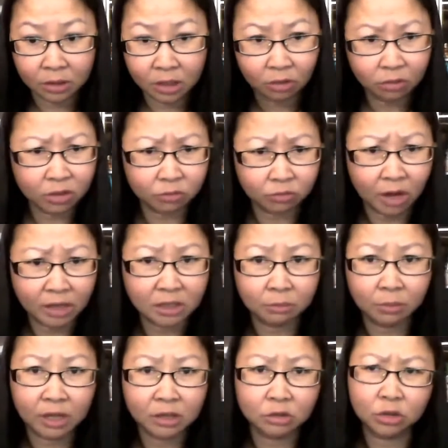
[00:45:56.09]
They were
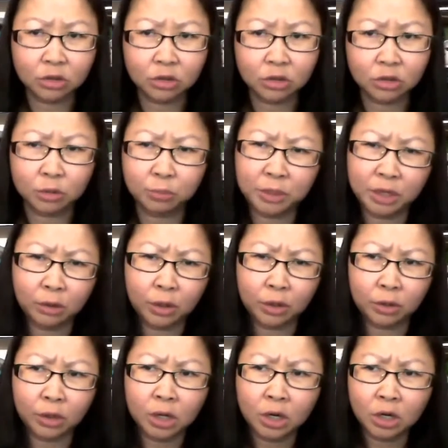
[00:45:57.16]
directed by their
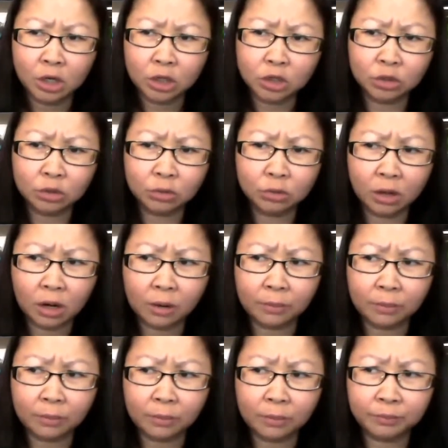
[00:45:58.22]
superior
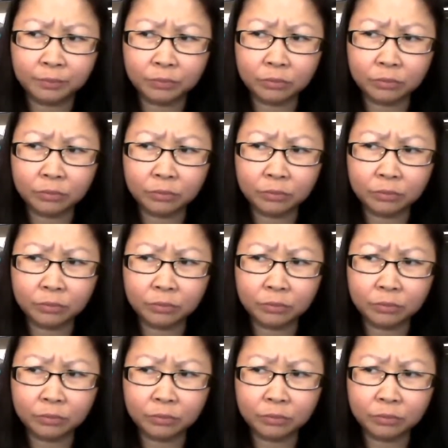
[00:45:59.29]
to